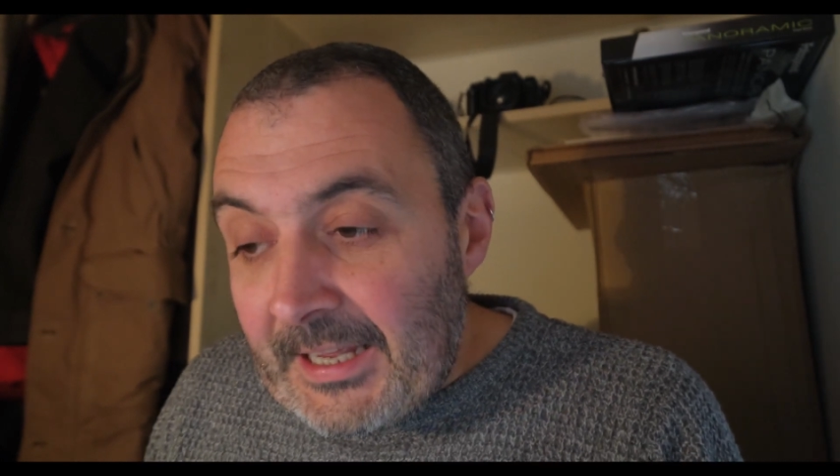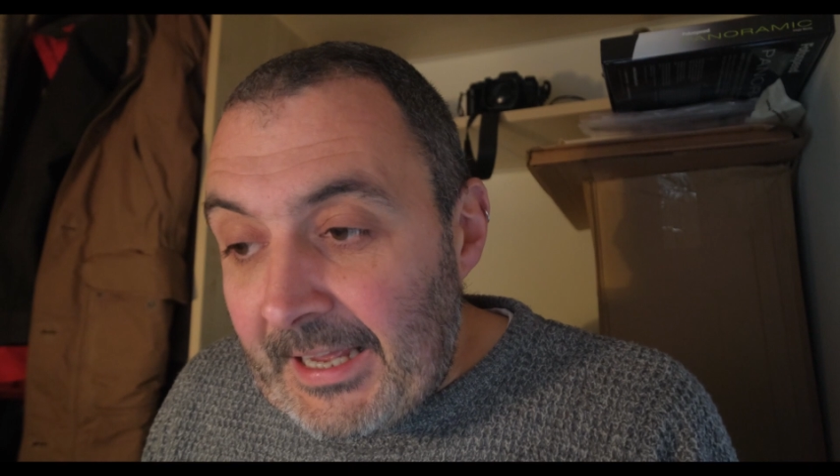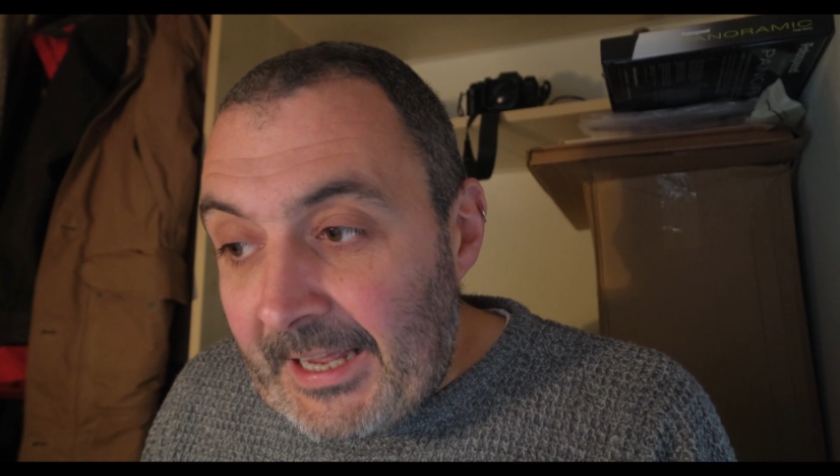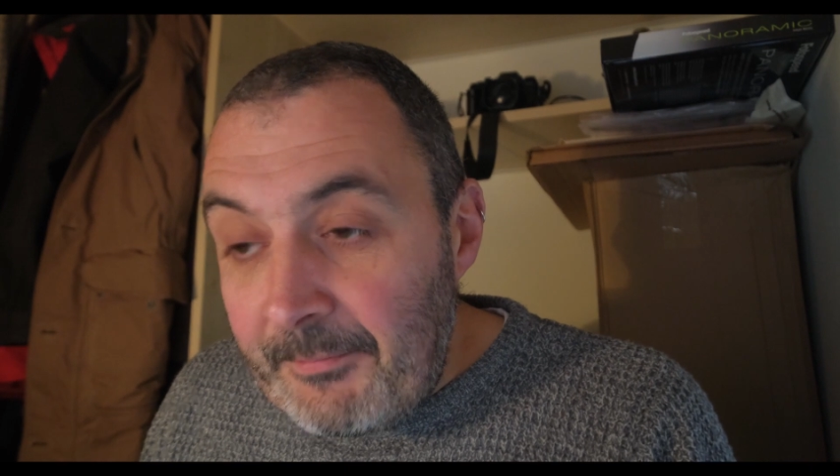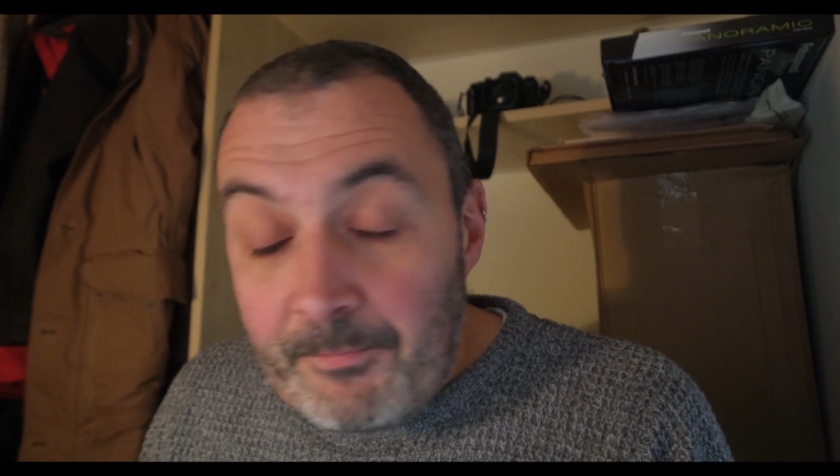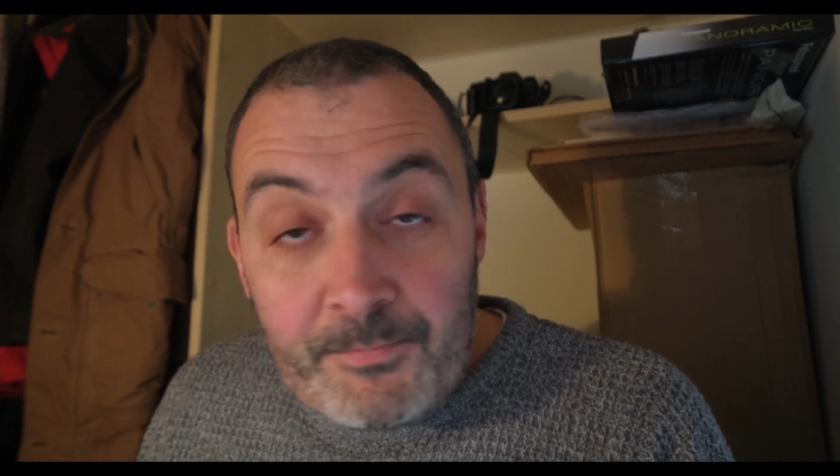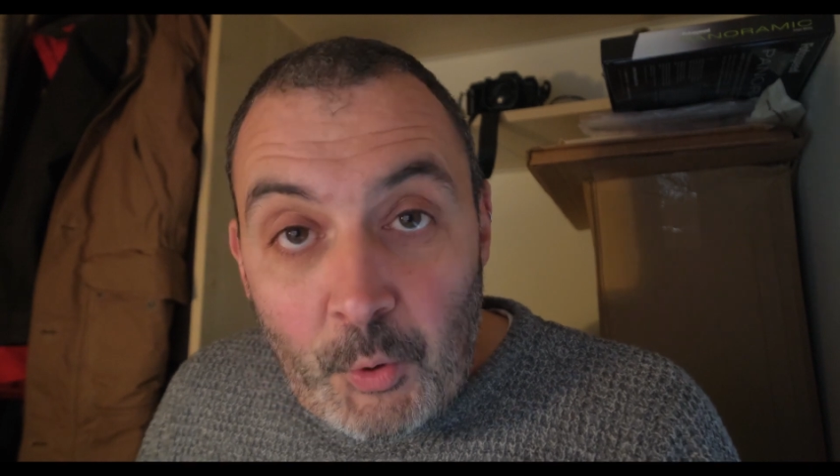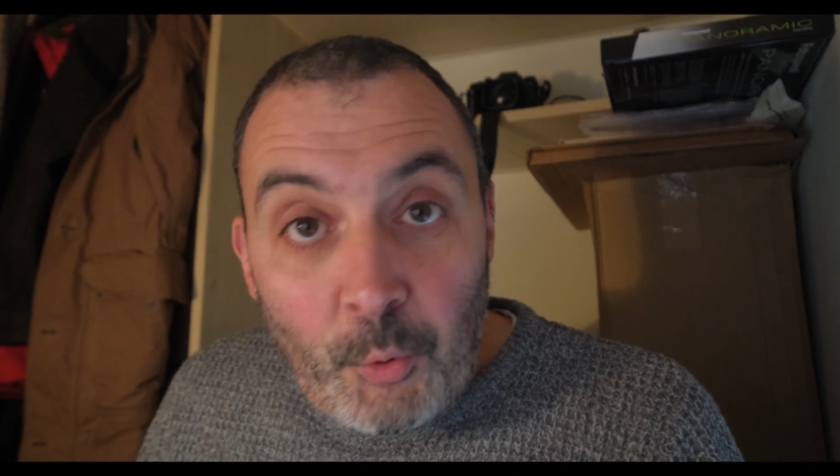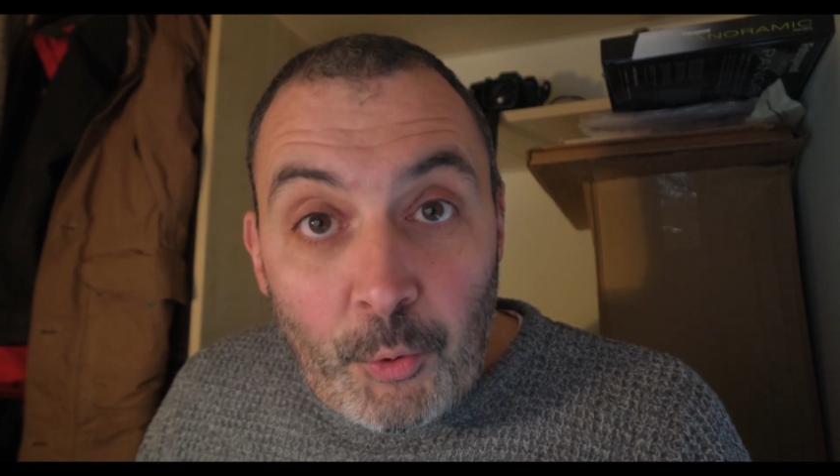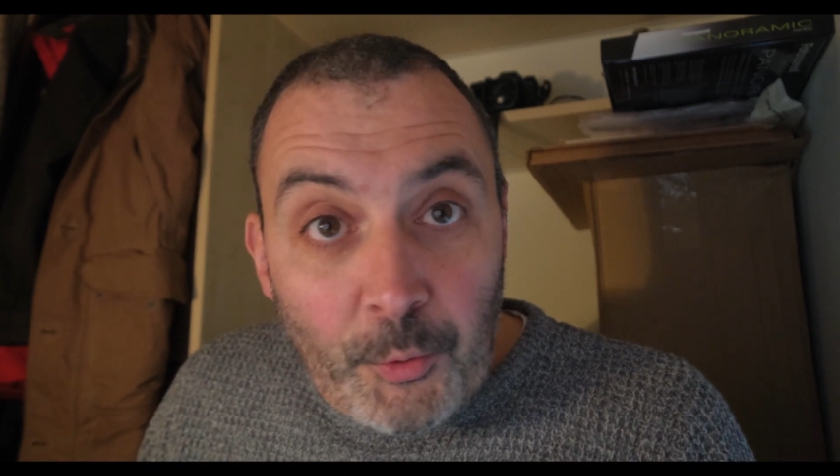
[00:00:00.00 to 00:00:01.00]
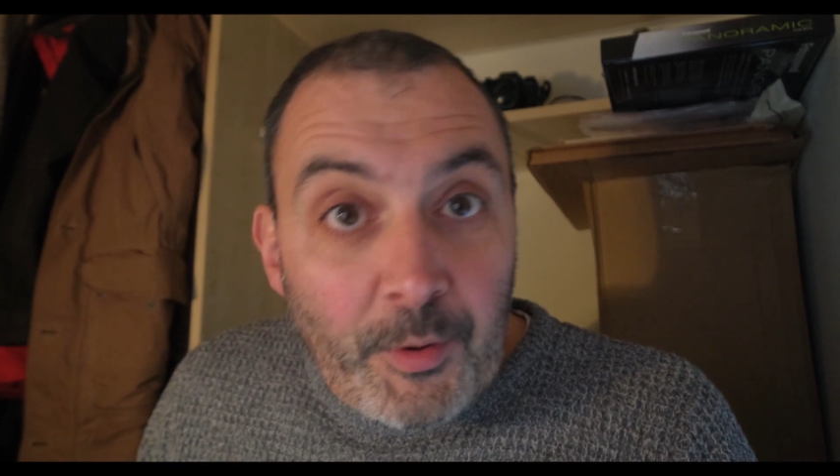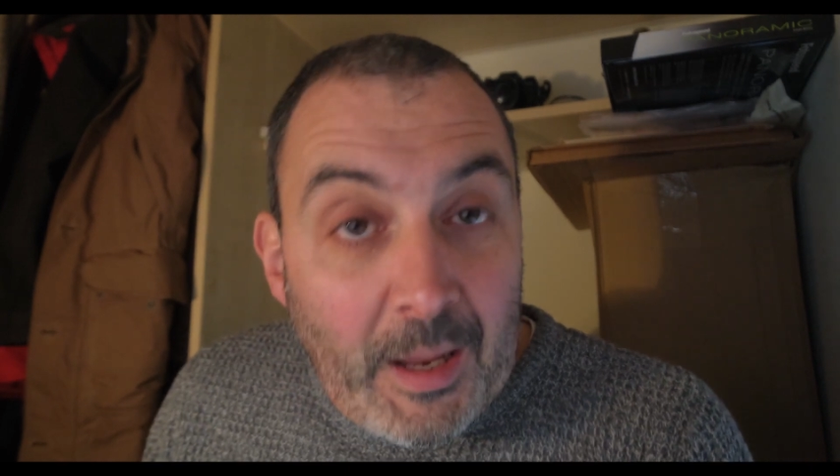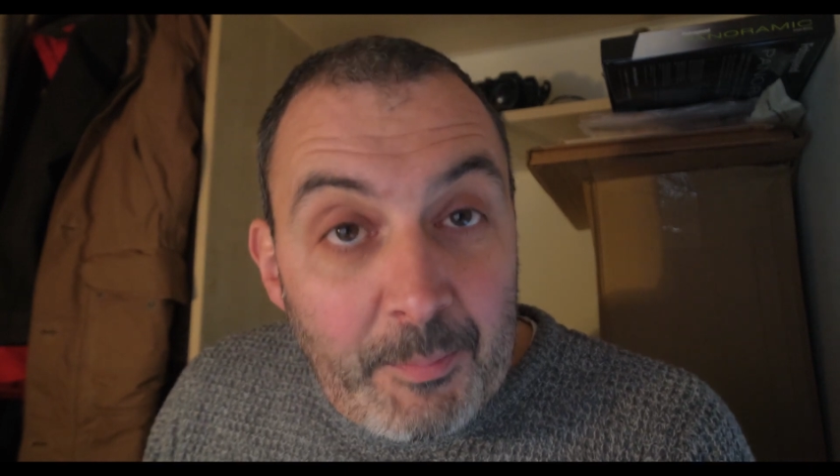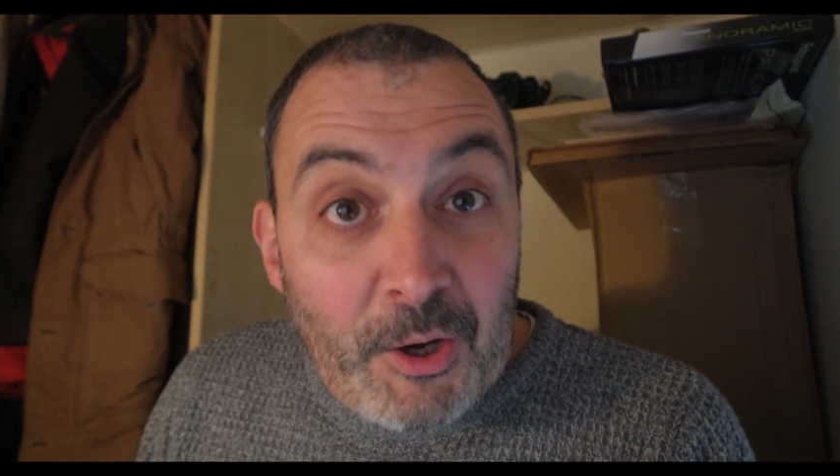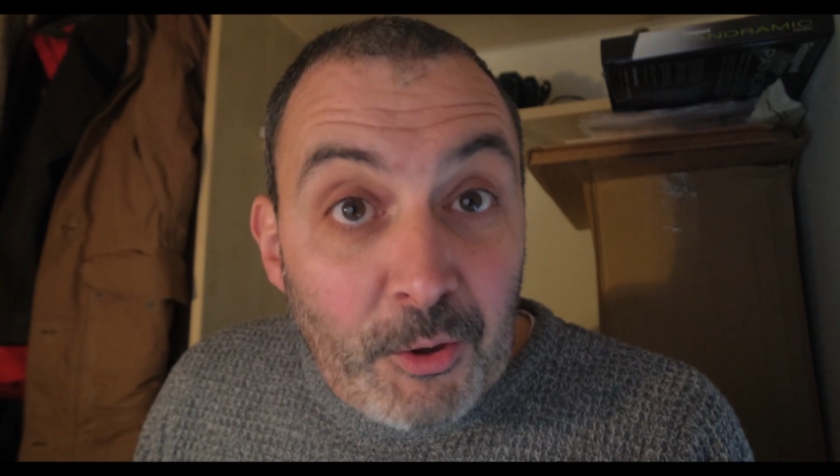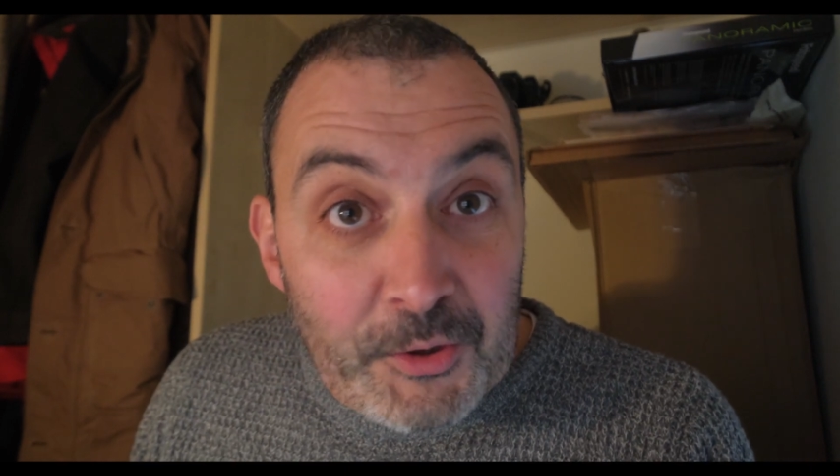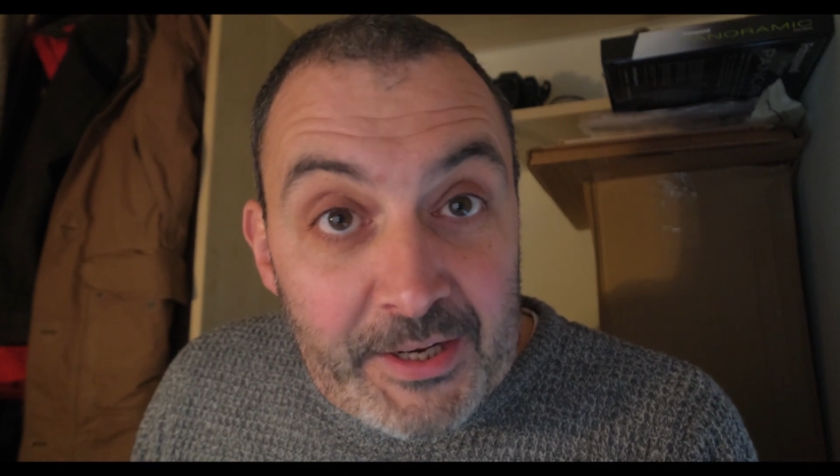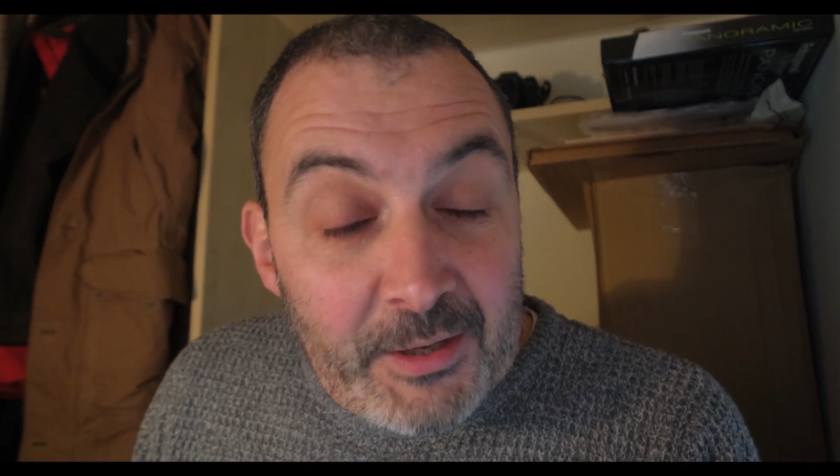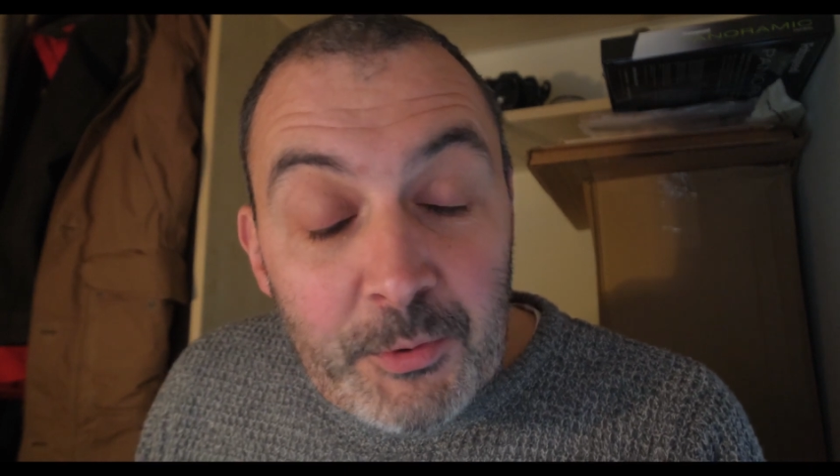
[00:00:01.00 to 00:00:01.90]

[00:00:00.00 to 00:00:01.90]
or happy holiday,